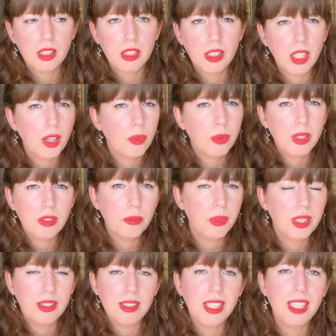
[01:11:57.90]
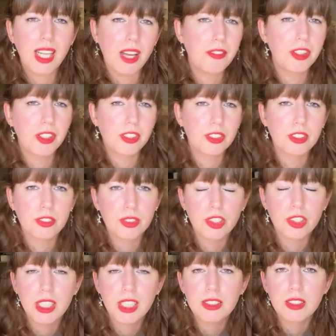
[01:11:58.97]
we need evidence
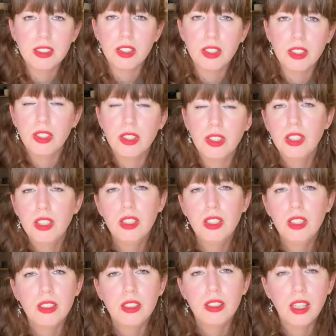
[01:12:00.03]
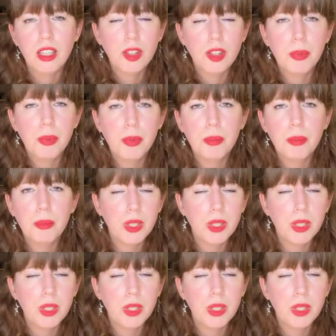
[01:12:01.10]
for it. So at the moment, we